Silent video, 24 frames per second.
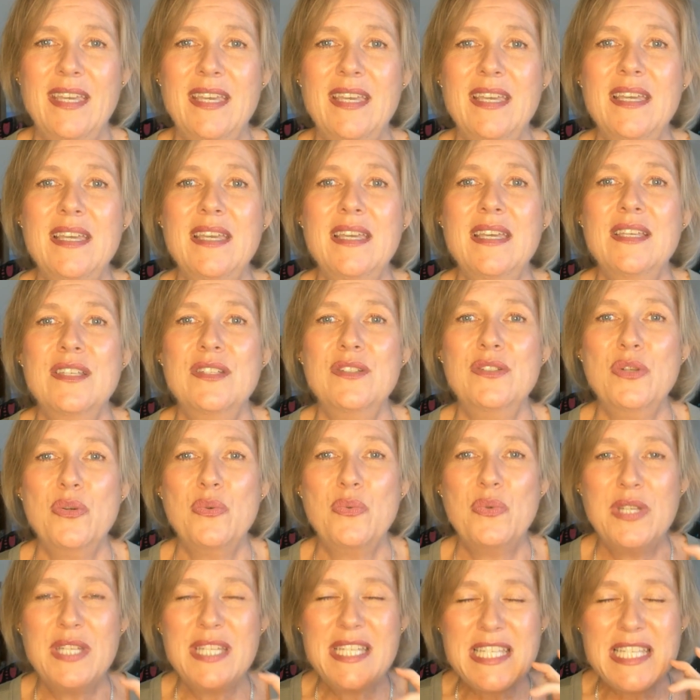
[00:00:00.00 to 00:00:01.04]
So
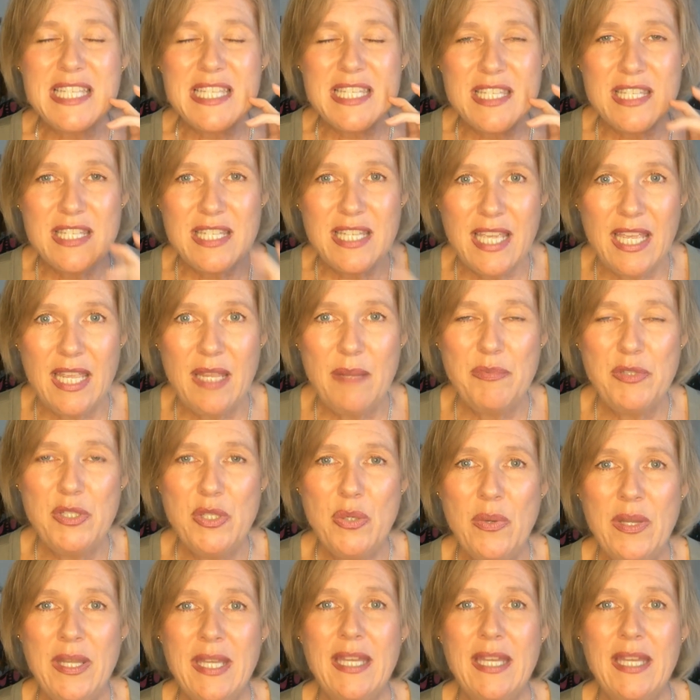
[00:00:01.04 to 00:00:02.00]
keep doing it,